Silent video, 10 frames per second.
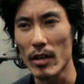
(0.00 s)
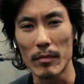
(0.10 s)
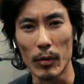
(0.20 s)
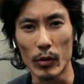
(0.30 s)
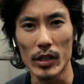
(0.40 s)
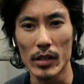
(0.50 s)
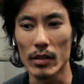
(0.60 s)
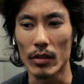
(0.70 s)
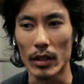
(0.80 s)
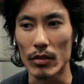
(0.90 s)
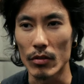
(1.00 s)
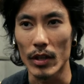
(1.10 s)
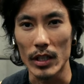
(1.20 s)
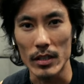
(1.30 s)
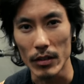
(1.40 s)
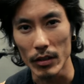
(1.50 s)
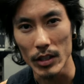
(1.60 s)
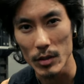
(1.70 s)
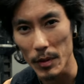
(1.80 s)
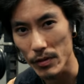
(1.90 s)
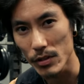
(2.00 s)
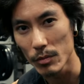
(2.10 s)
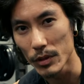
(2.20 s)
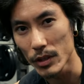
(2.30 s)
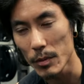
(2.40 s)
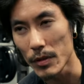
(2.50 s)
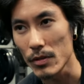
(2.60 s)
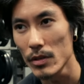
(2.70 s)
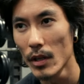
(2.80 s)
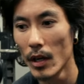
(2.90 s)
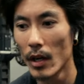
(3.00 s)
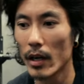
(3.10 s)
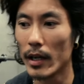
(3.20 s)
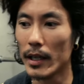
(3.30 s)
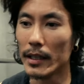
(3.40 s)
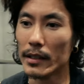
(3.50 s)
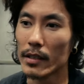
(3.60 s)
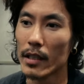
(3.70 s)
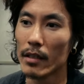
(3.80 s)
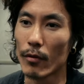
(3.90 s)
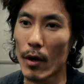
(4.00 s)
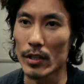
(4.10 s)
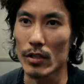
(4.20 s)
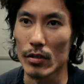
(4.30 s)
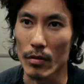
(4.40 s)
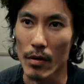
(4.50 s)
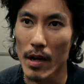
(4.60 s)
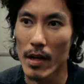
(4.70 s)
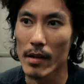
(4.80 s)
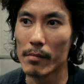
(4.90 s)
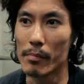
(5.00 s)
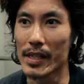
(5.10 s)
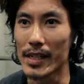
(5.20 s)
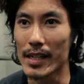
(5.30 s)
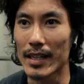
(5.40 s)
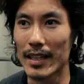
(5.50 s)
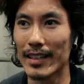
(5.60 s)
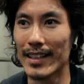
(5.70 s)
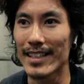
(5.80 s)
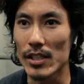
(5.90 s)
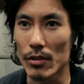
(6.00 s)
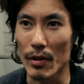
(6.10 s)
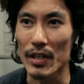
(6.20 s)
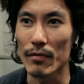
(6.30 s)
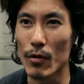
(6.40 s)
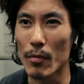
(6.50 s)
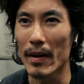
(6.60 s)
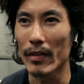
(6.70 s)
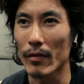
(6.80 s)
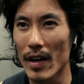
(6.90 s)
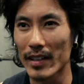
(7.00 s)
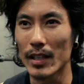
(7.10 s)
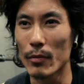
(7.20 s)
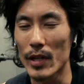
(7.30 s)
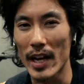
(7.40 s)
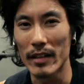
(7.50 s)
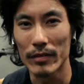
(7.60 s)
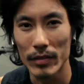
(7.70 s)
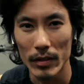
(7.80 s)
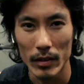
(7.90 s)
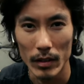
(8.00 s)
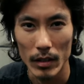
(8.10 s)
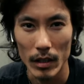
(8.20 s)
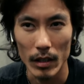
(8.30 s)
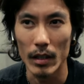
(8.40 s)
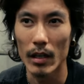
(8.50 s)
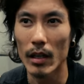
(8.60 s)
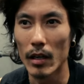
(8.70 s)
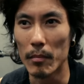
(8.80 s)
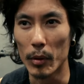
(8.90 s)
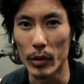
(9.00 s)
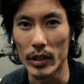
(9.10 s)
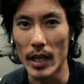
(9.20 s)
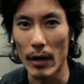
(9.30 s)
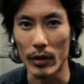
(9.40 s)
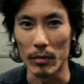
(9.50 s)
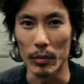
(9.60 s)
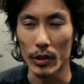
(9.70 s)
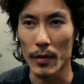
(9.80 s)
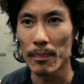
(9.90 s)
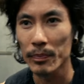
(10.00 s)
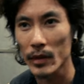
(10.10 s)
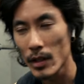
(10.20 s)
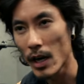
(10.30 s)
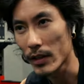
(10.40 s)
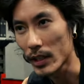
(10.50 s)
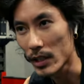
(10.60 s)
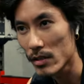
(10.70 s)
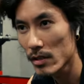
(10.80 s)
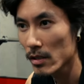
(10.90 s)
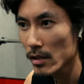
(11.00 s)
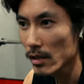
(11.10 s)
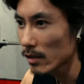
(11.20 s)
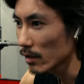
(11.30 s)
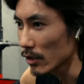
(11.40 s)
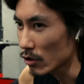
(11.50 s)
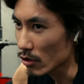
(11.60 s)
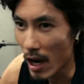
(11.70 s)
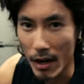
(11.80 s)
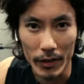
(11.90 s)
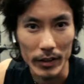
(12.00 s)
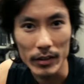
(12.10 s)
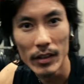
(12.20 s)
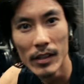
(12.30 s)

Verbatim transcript: you have a body you can do things and you can experience human experience. And for us to be less grateful about the fact that we have a body, healthy body, I think it's, it's just arrogant.